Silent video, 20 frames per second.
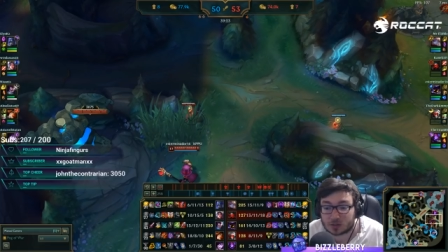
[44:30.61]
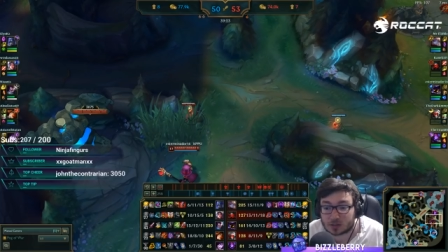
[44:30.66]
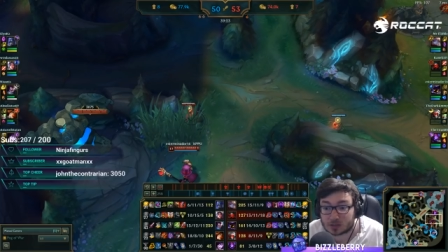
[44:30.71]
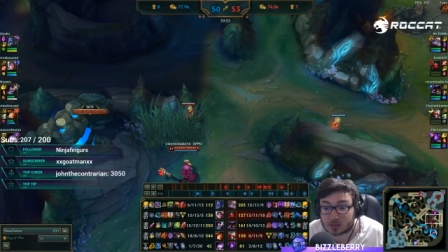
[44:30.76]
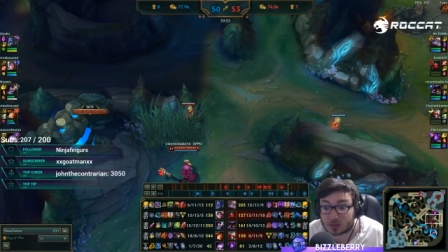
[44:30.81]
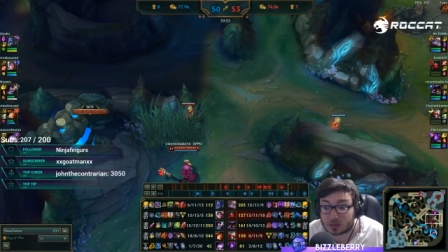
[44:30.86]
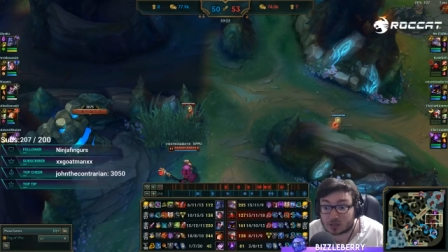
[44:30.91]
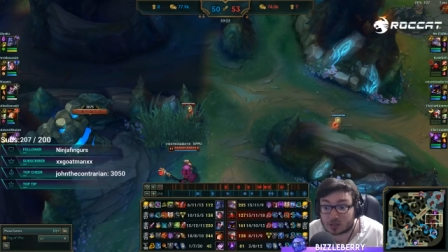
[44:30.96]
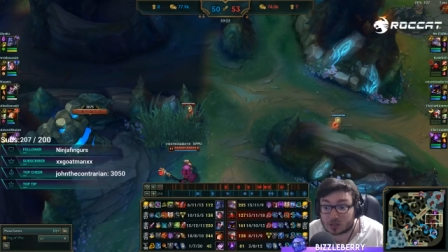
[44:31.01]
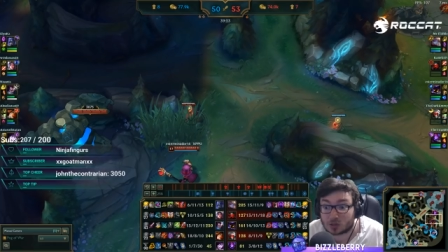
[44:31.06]
that's
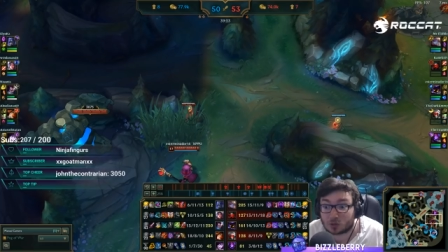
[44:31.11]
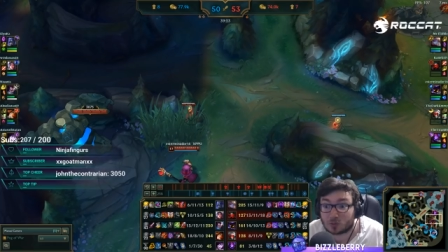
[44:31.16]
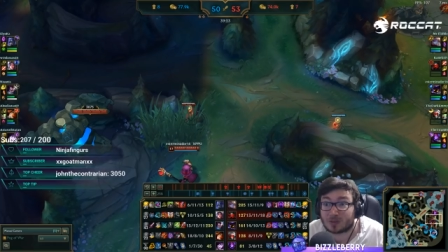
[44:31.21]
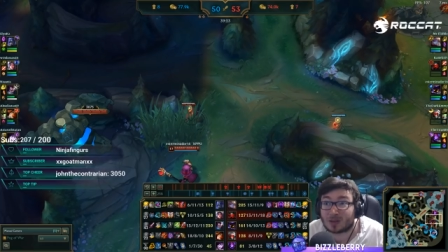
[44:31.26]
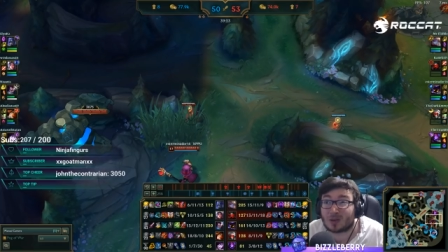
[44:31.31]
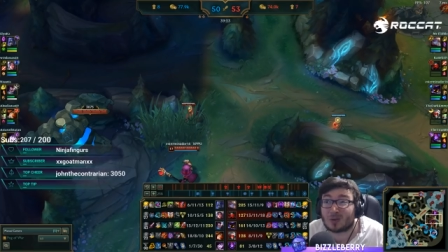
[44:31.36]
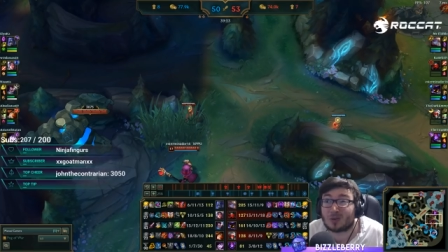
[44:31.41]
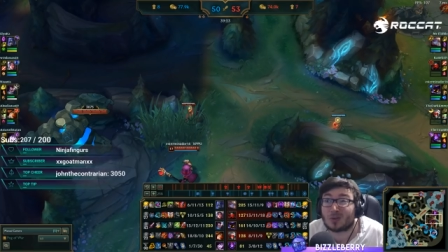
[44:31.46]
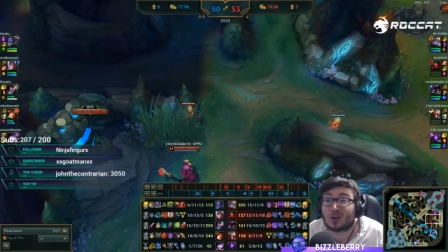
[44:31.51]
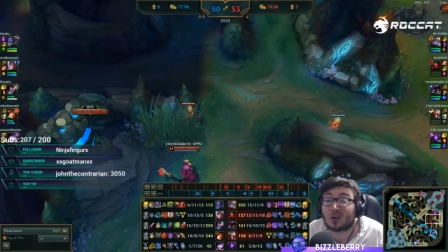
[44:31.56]
going to slow him
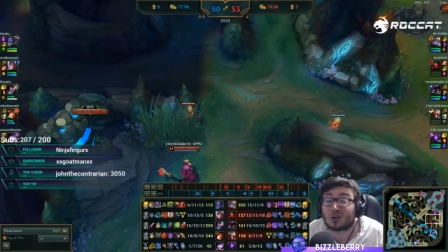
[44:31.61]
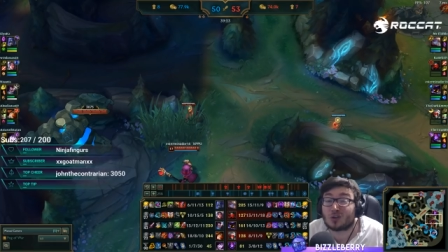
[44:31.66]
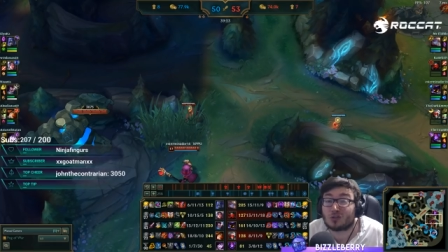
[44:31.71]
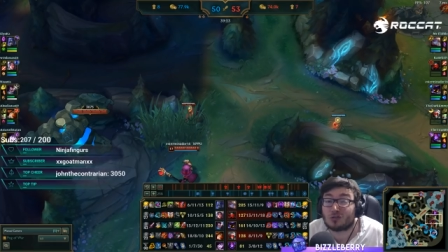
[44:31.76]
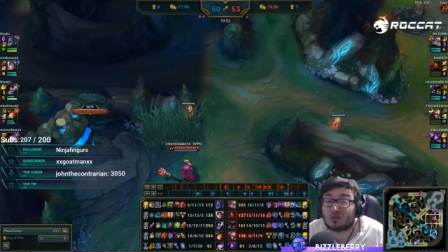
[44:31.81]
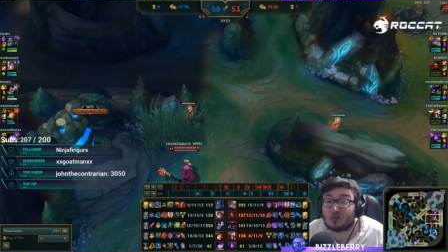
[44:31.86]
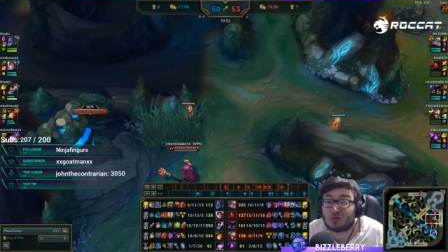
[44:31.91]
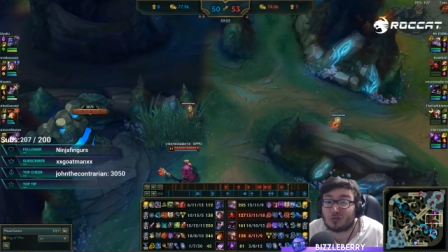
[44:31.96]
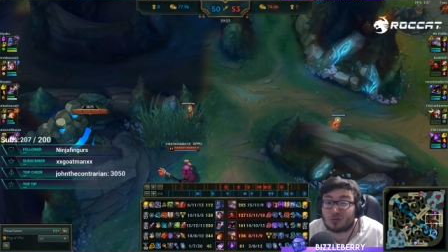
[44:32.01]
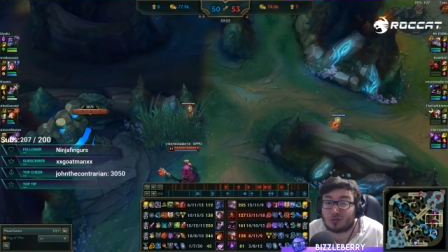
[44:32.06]
down a
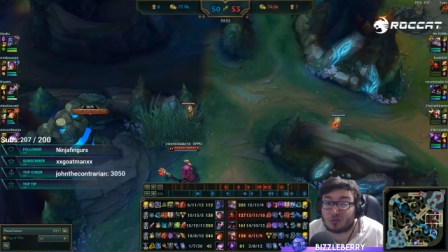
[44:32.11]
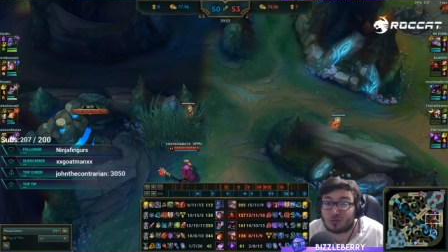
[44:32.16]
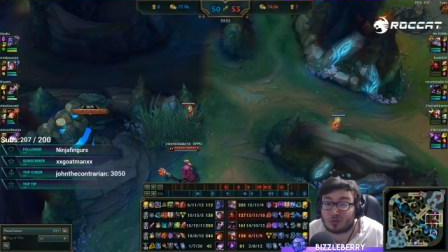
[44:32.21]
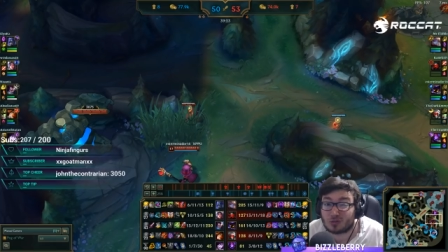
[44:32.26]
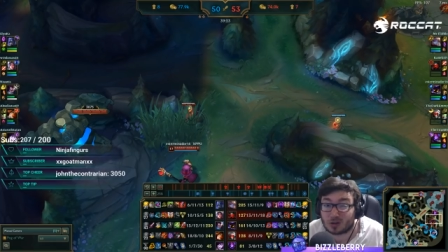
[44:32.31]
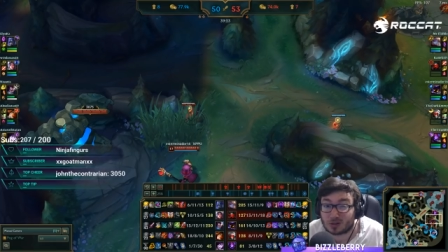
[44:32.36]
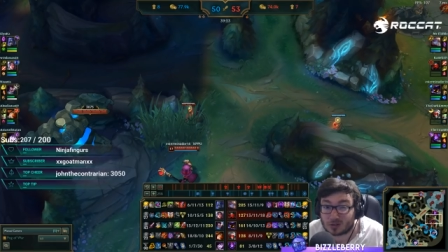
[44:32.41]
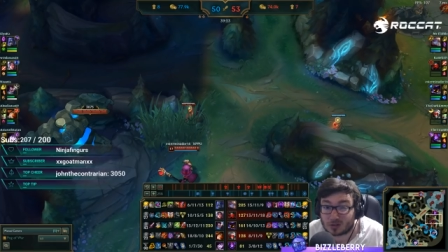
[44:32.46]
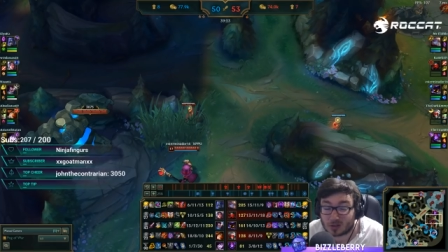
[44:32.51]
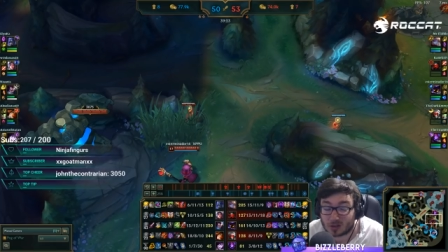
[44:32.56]

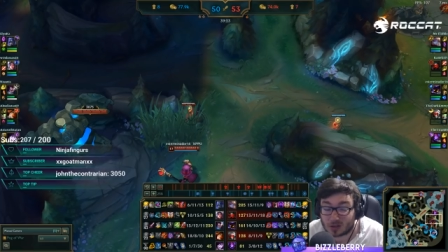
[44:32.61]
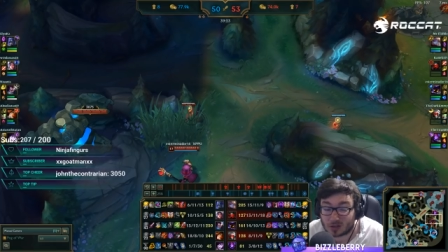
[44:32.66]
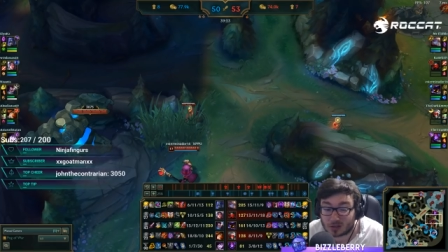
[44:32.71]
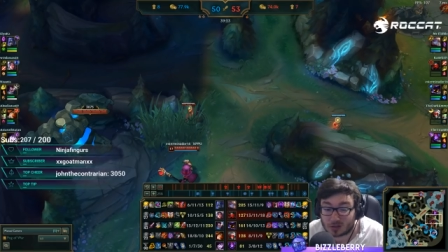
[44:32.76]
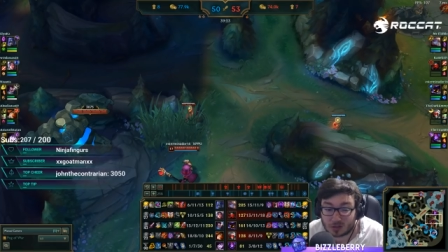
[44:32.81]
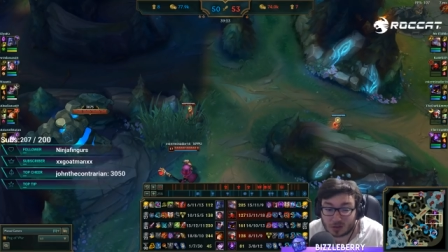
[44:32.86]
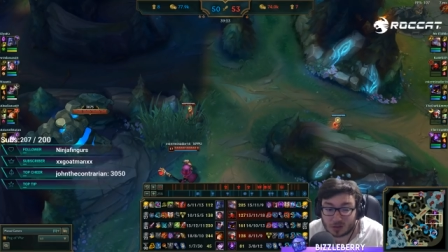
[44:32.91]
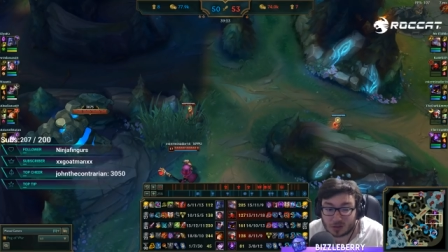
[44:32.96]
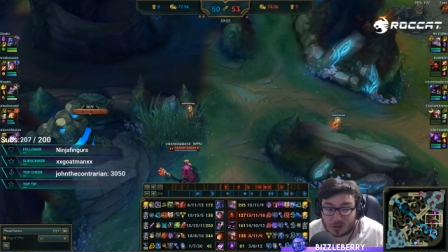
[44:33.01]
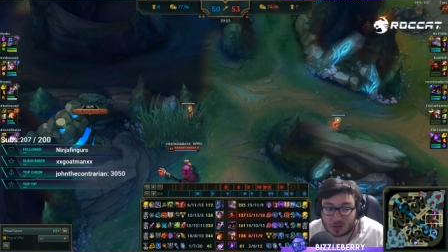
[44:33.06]
crud
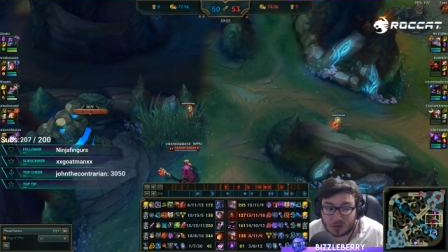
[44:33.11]
ton,